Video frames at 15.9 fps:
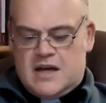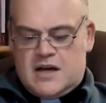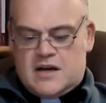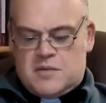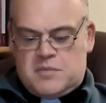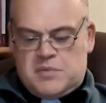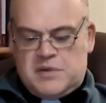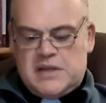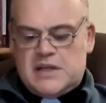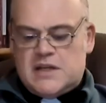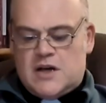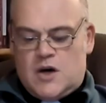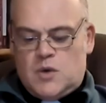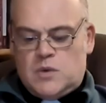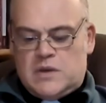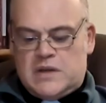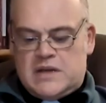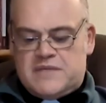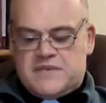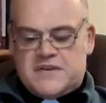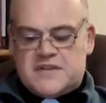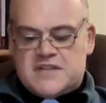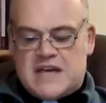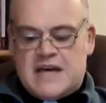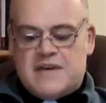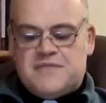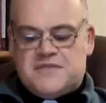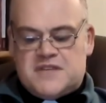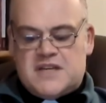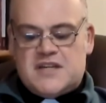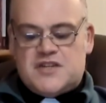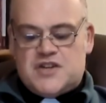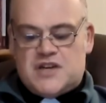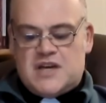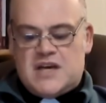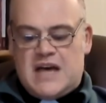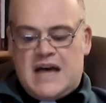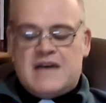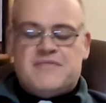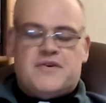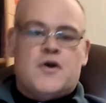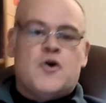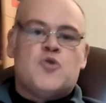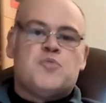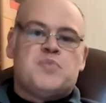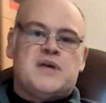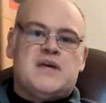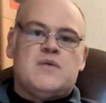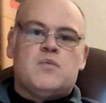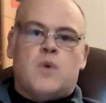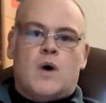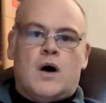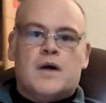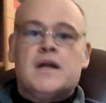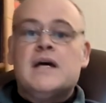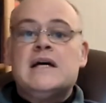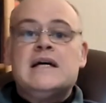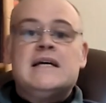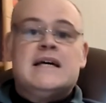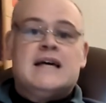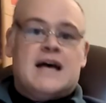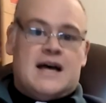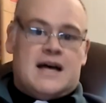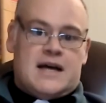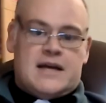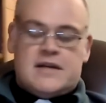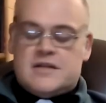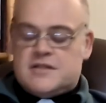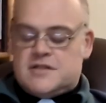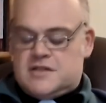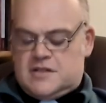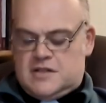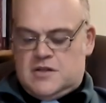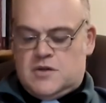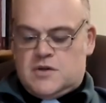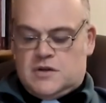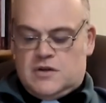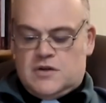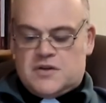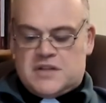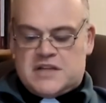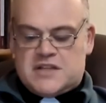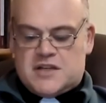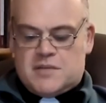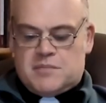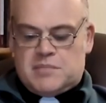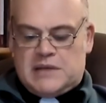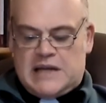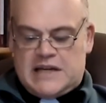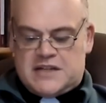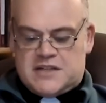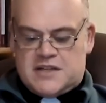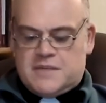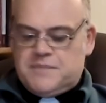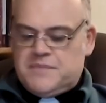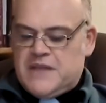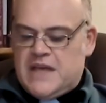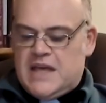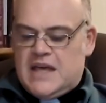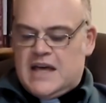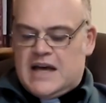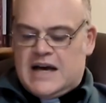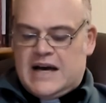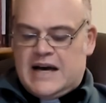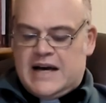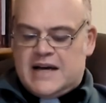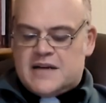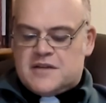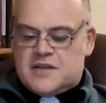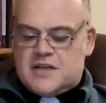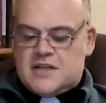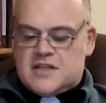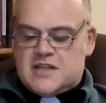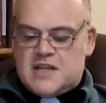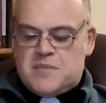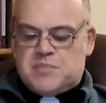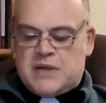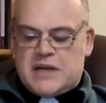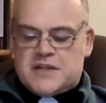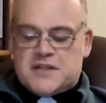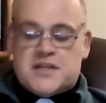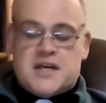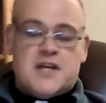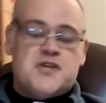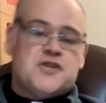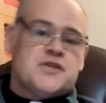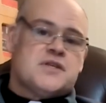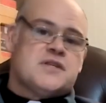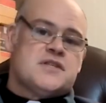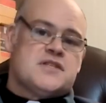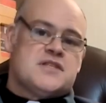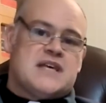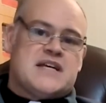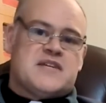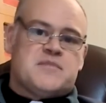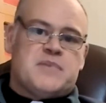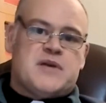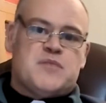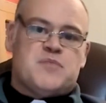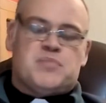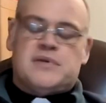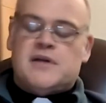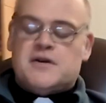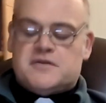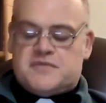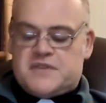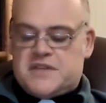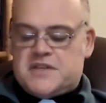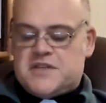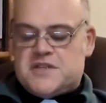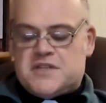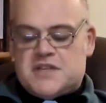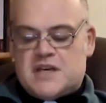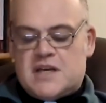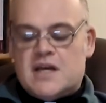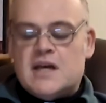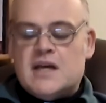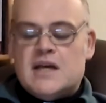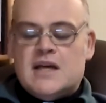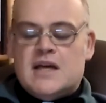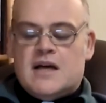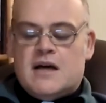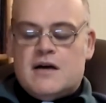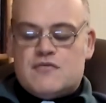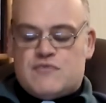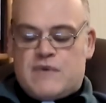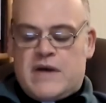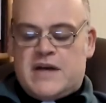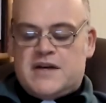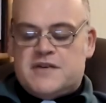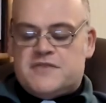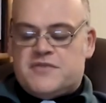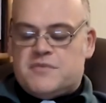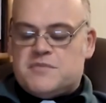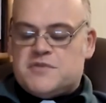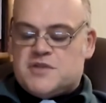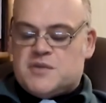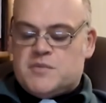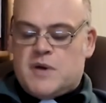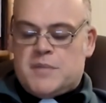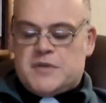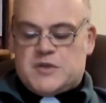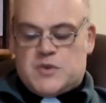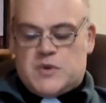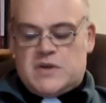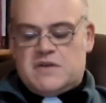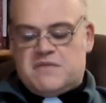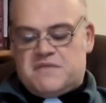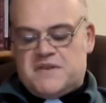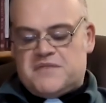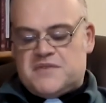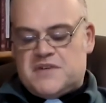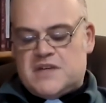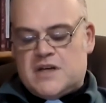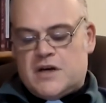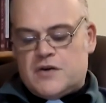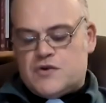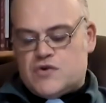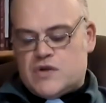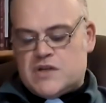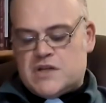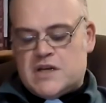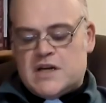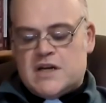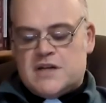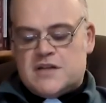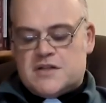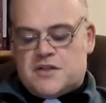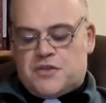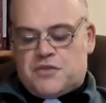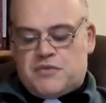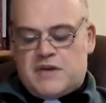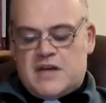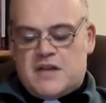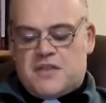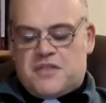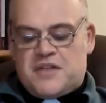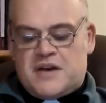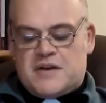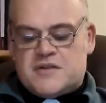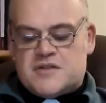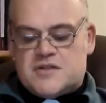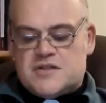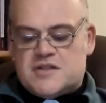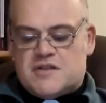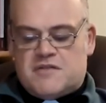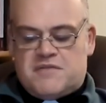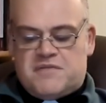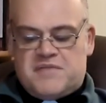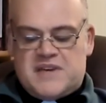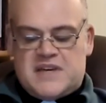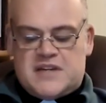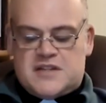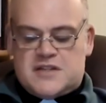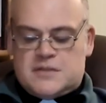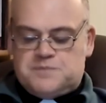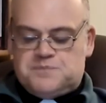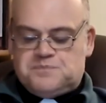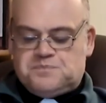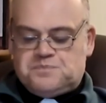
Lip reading: completely whole leaf. It's FTG FOP1, and you can look that up later. And the tea plantations that have been plucked for this tea range from somewhere between 1,500 to 3,000 feet.